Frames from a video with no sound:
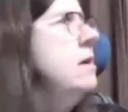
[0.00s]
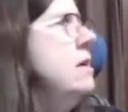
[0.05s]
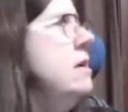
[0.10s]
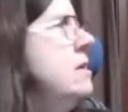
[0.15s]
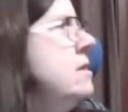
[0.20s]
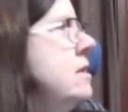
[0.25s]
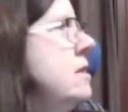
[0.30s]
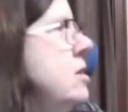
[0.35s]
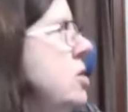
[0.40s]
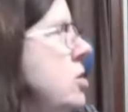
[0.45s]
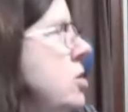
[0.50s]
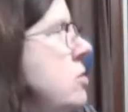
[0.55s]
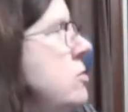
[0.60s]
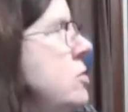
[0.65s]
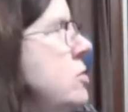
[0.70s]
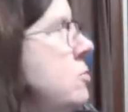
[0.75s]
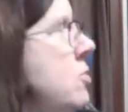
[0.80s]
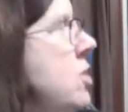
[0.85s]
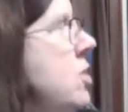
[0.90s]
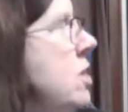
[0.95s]
It's a
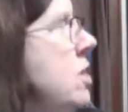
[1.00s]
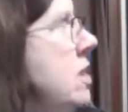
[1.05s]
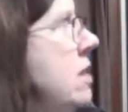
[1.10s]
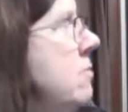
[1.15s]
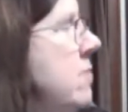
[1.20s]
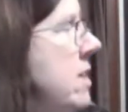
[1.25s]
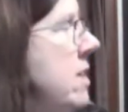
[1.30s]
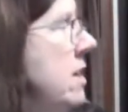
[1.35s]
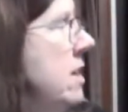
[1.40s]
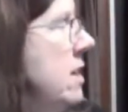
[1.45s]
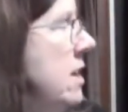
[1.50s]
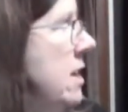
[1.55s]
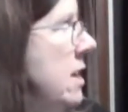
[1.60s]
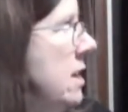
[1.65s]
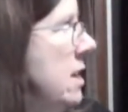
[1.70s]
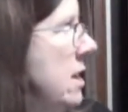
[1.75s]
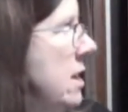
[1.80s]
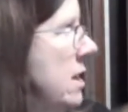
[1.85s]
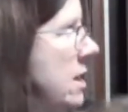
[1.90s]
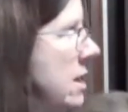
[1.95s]
huge book, but
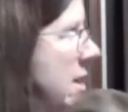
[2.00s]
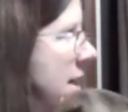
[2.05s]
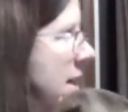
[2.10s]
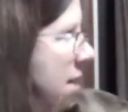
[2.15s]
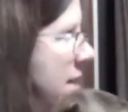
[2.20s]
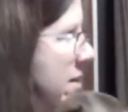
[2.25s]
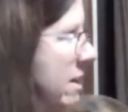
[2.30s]
I